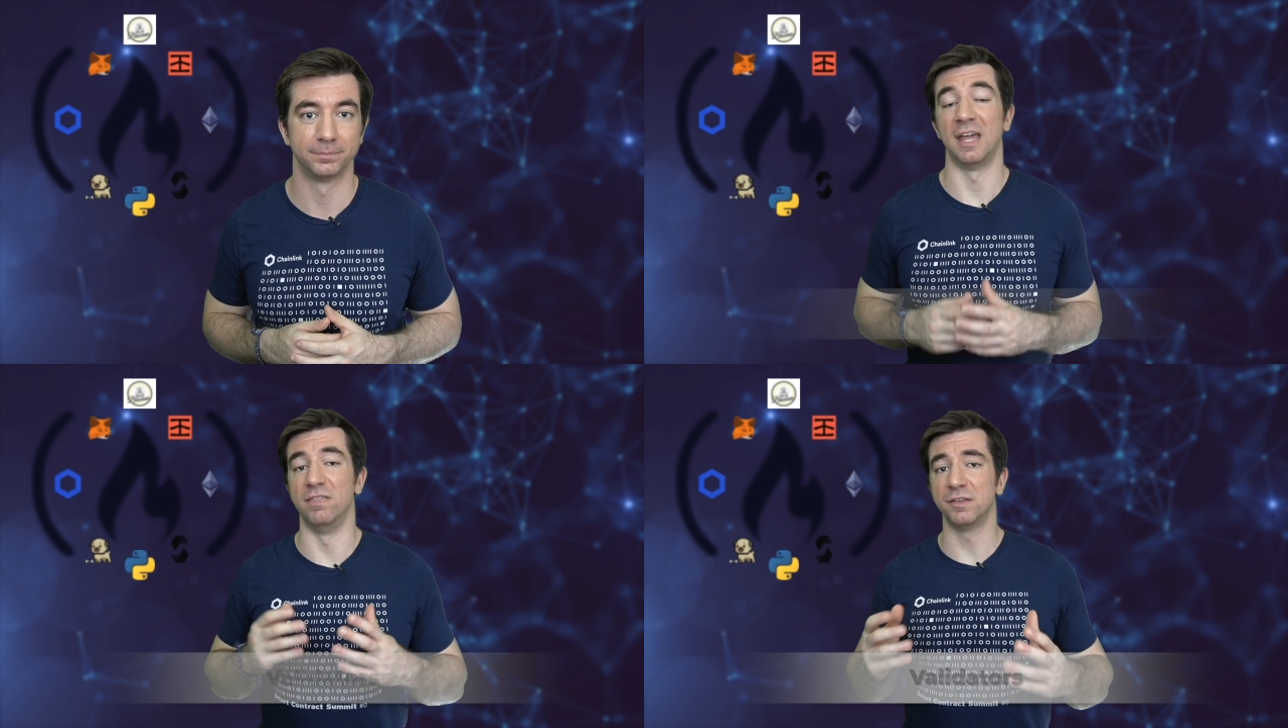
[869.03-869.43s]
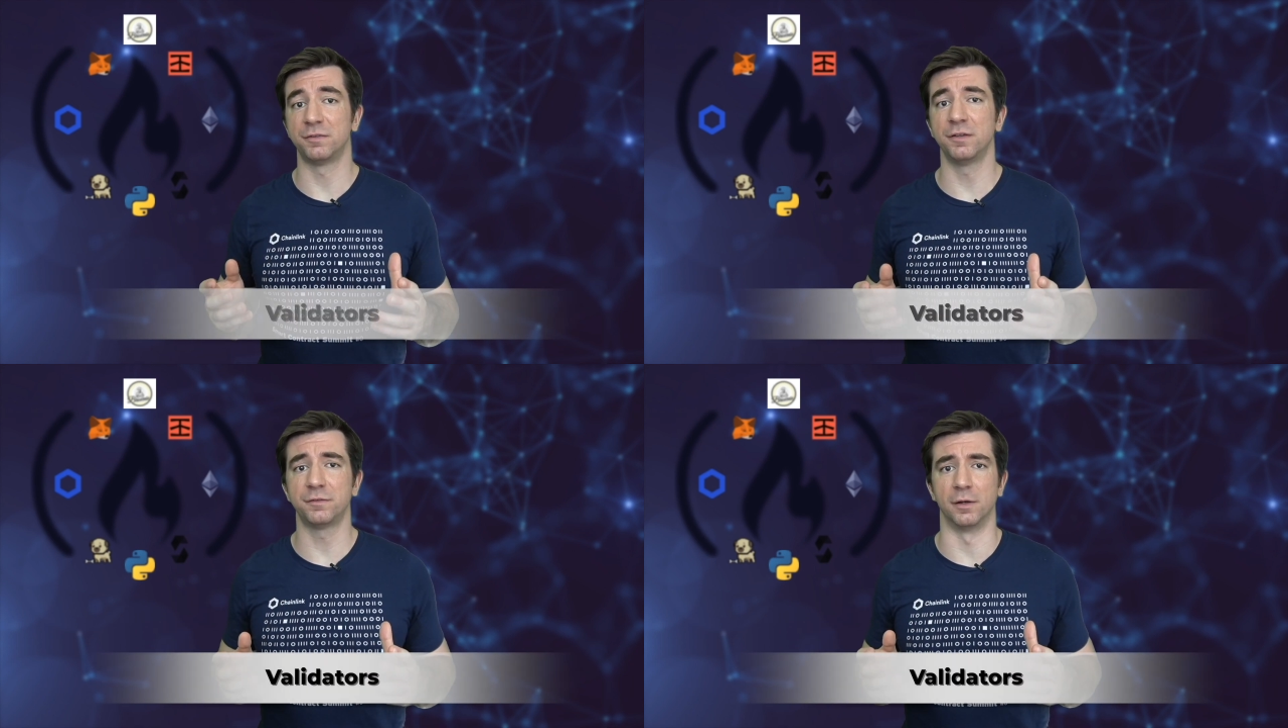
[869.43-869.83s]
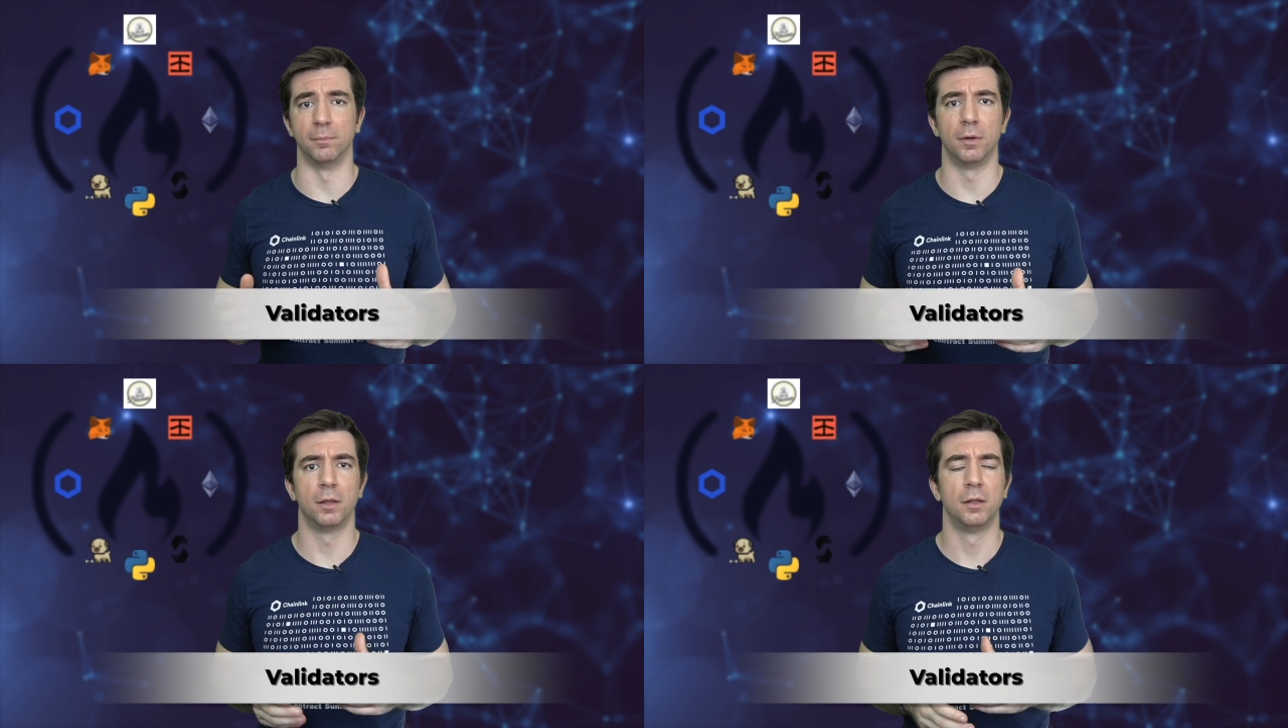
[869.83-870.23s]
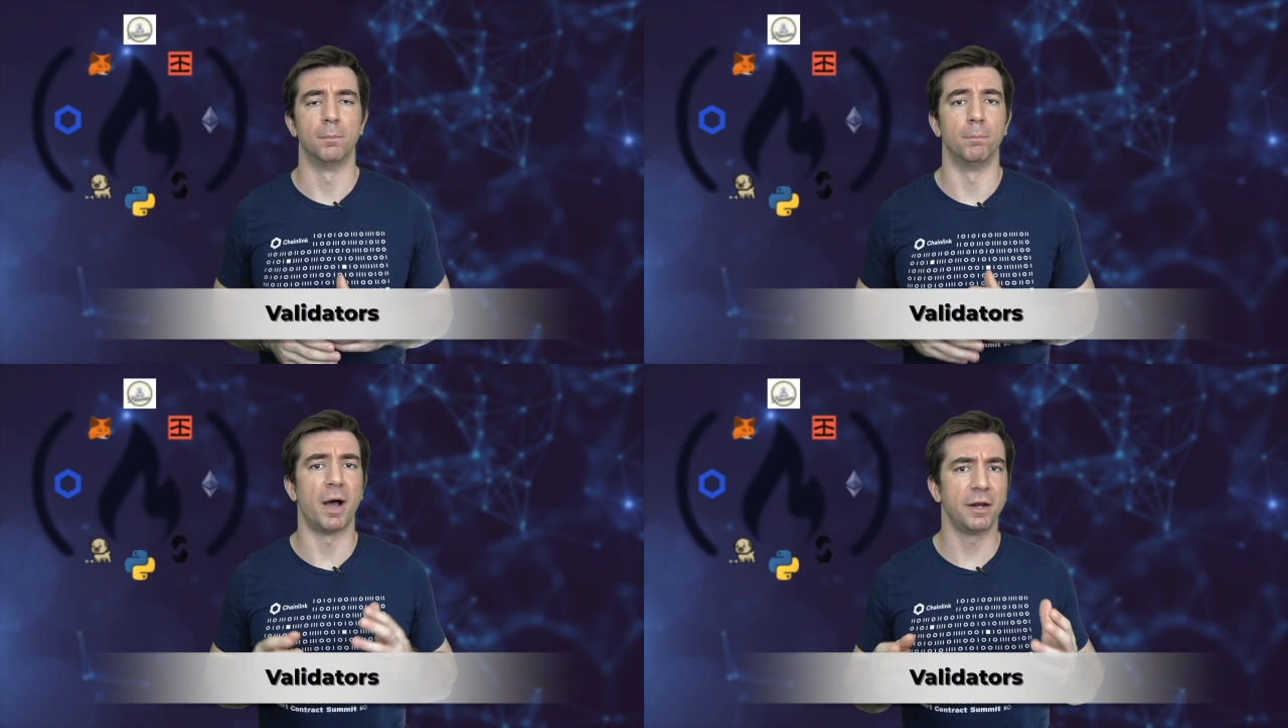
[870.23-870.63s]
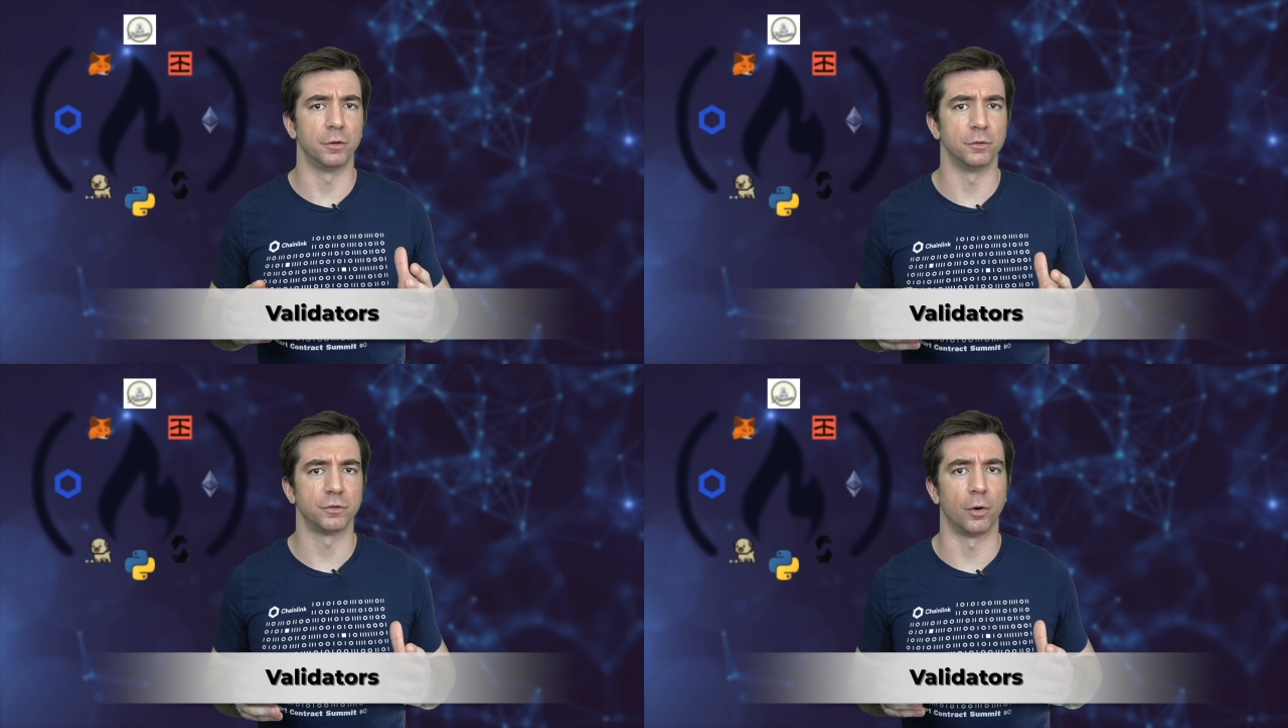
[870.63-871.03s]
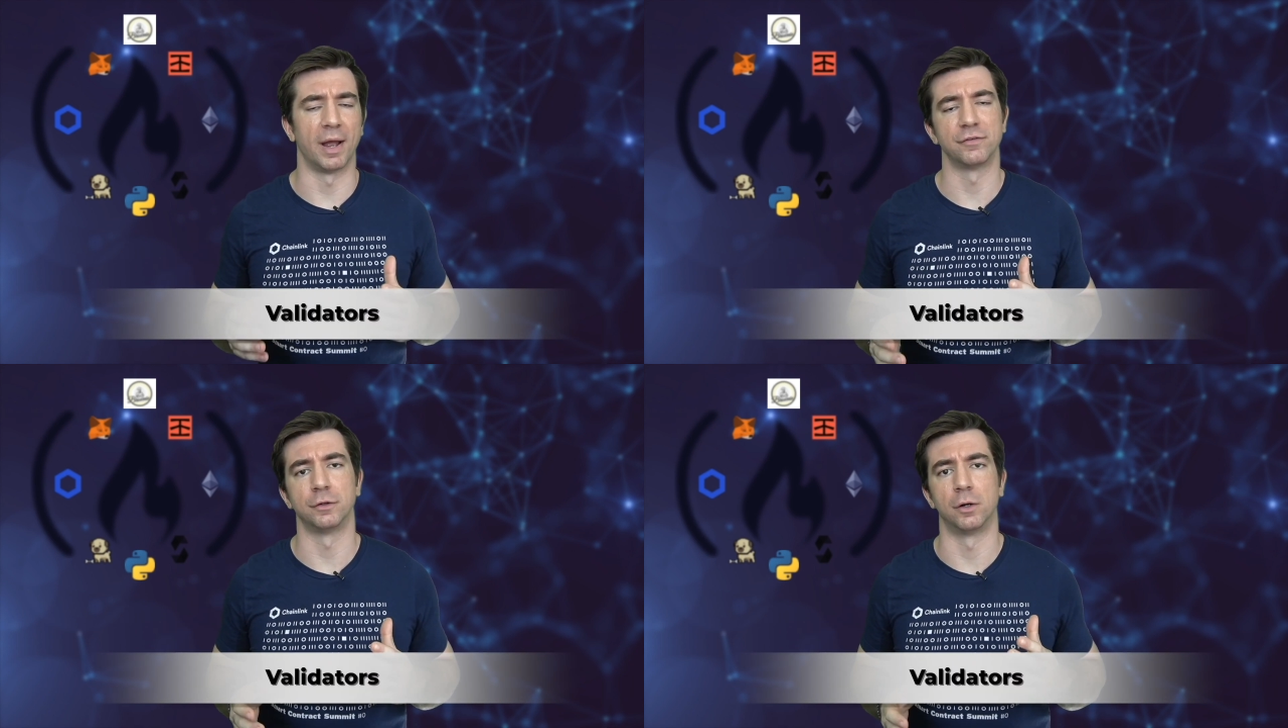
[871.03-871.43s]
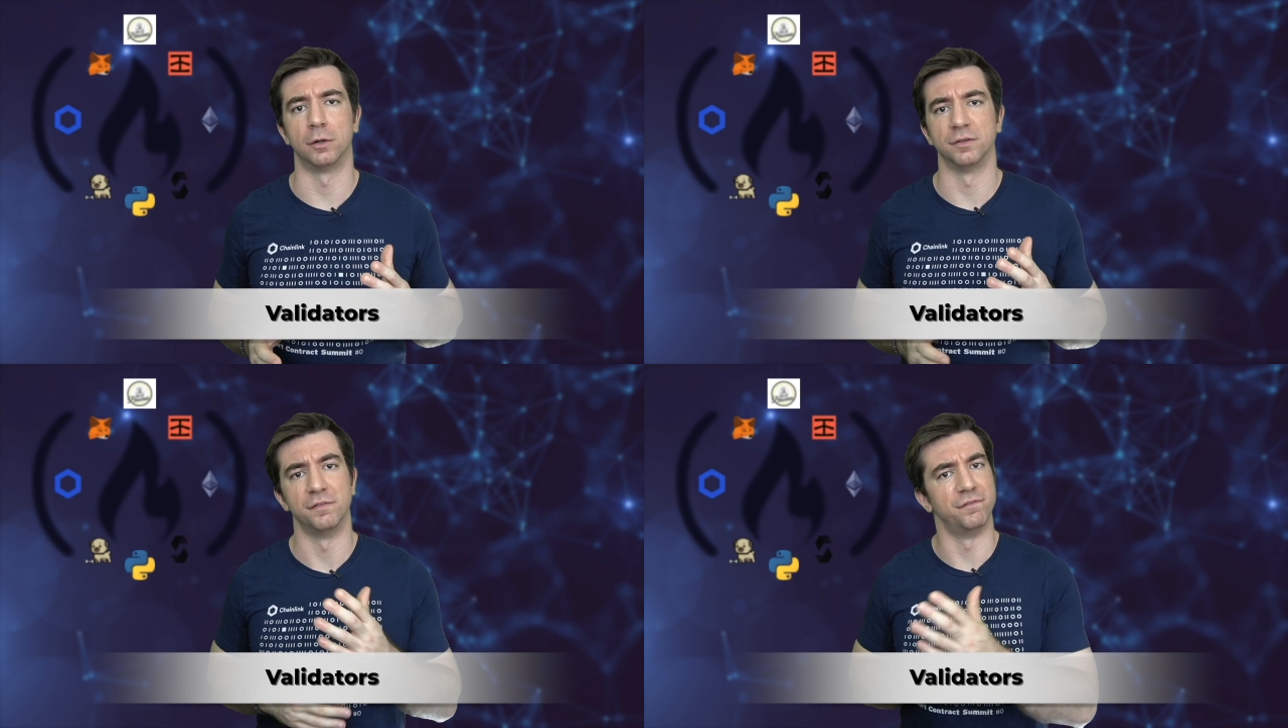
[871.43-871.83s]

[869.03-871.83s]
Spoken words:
In this system, miners are actually called